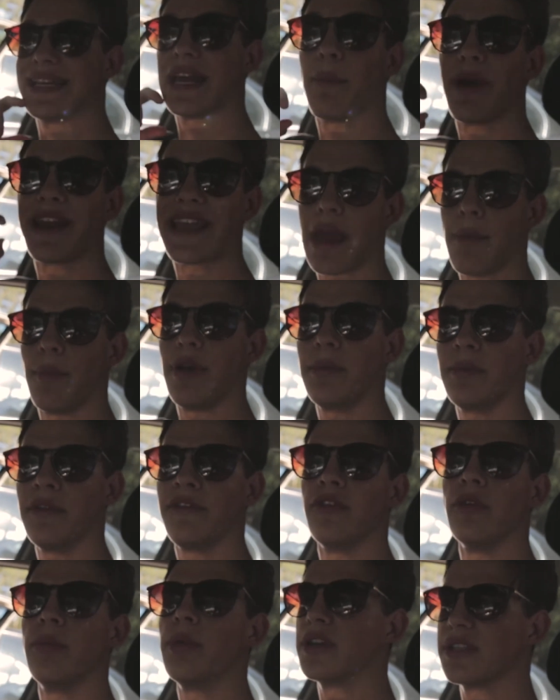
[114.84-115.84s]
take my camera in
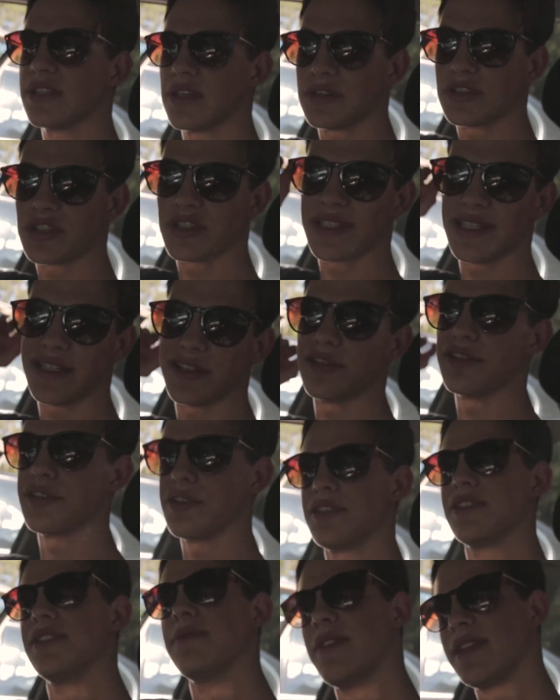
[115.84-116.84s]
before because I was just
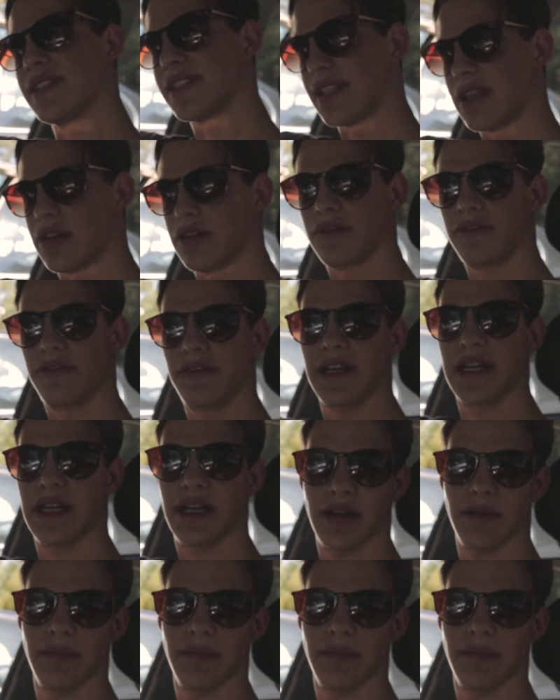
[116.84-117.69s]
introducing myself.